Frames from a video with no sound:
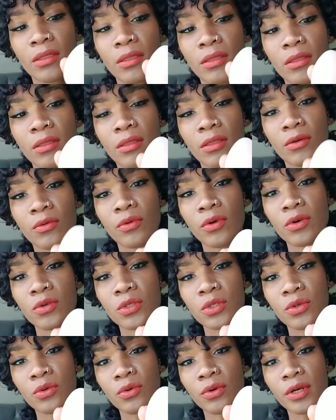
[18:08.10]
the rose
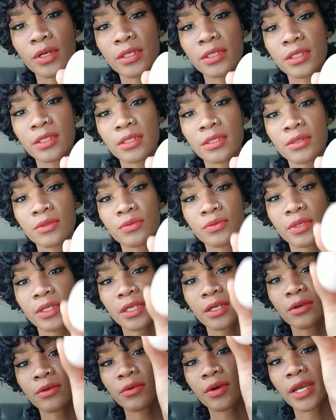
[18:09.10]
quartz is
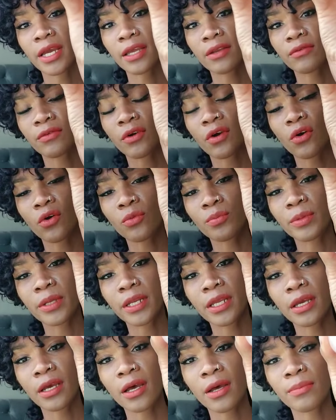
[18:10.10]
really great for
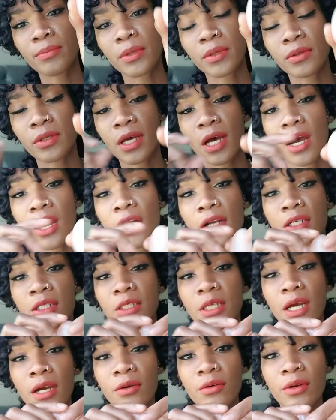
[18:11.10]
opening up the heart
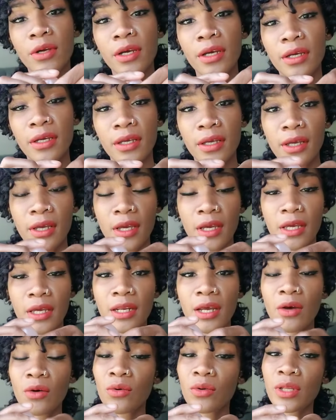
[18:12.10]
chakra.
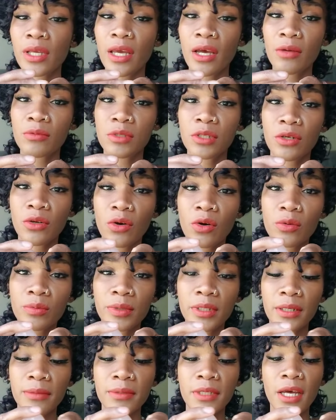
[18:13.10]
Not only helps you to
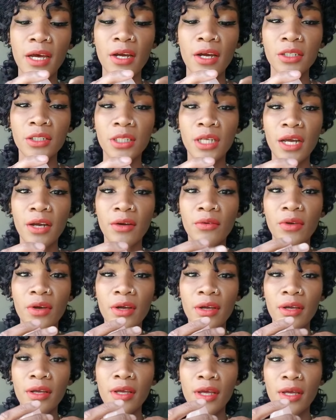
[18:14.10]
open up the heart
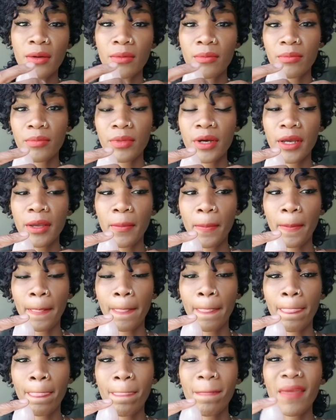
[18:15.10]
chakra, but
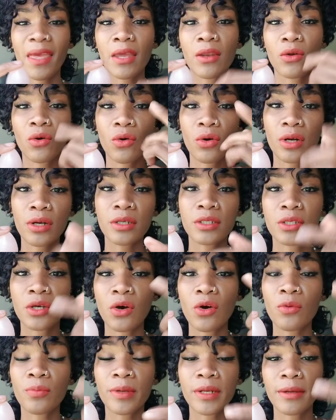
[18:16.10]
in order to
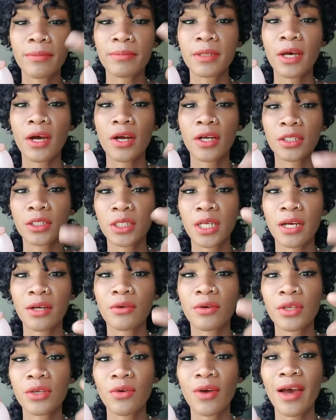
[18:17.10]
open up the heart
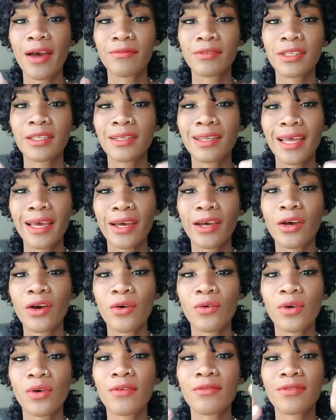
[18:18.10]
chakra, you have to let
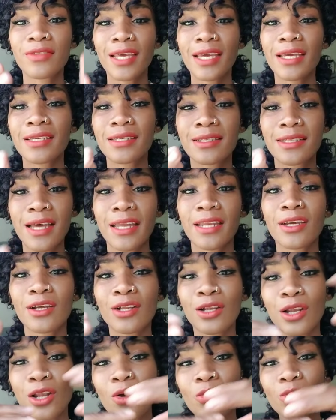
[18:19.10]
go of things that
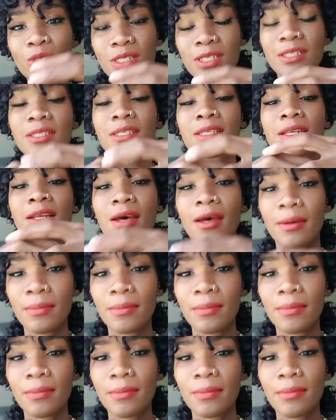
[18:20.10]
closes it up.